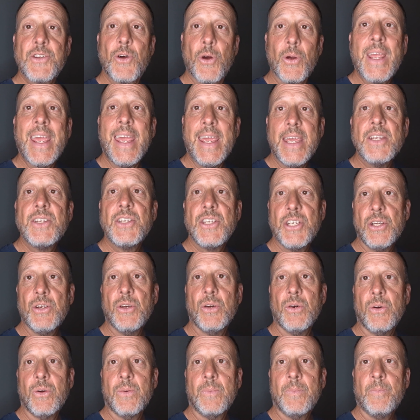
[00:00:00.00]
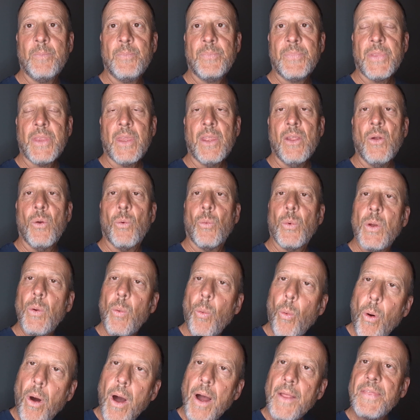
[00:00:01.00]
okay too. We
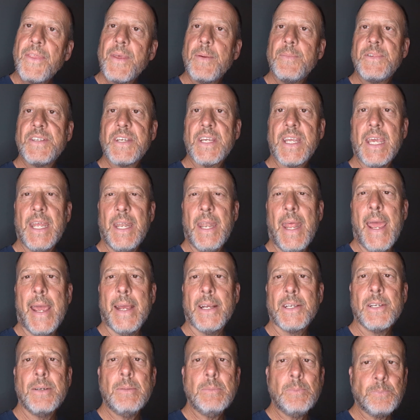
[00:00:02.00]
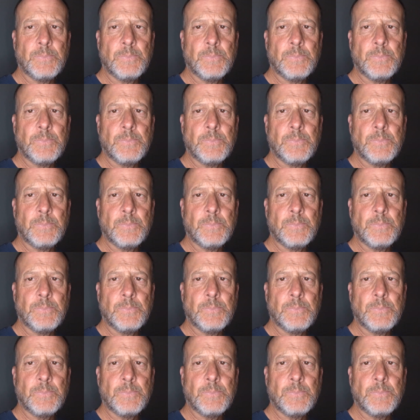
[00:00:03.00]
want them to connect.